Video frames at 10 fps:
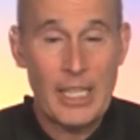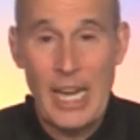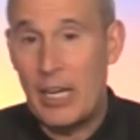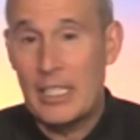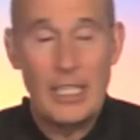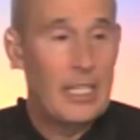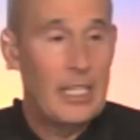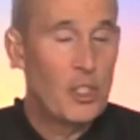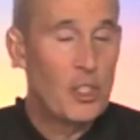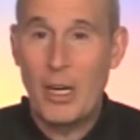Now,
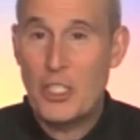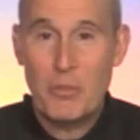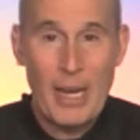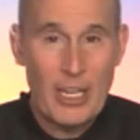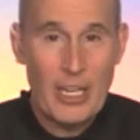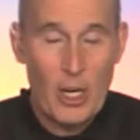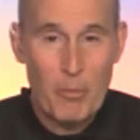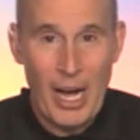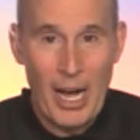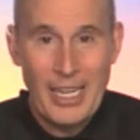2 months may go
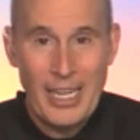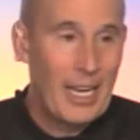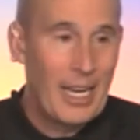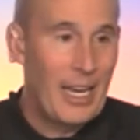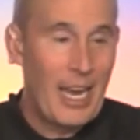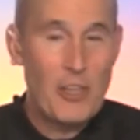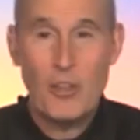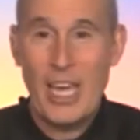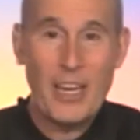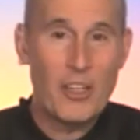by and you
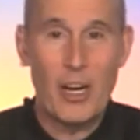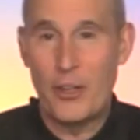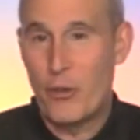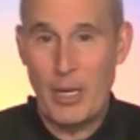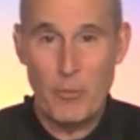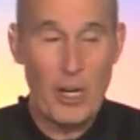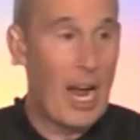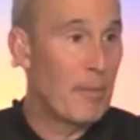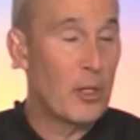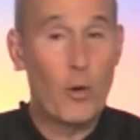get a dream
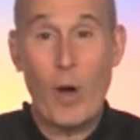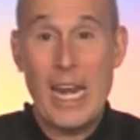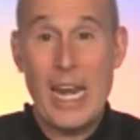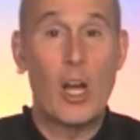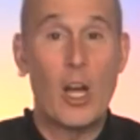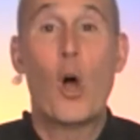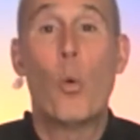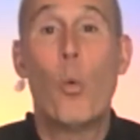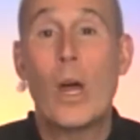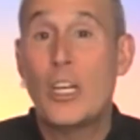job. Great.
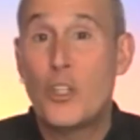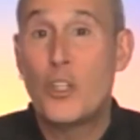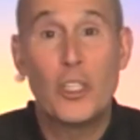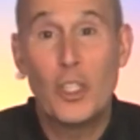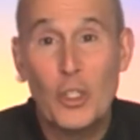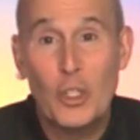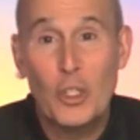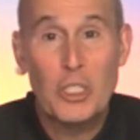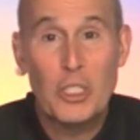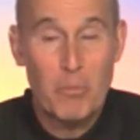What did you
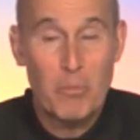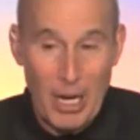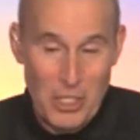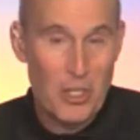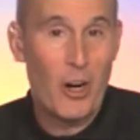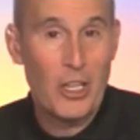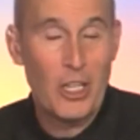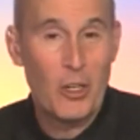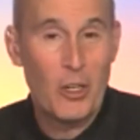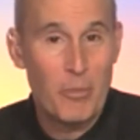lose by starting
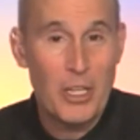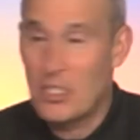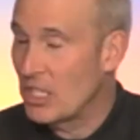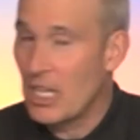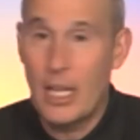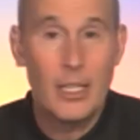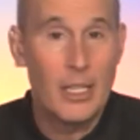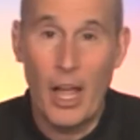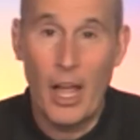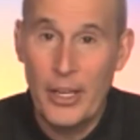your own business?
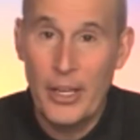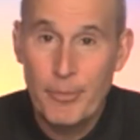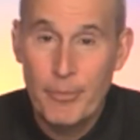Nothing.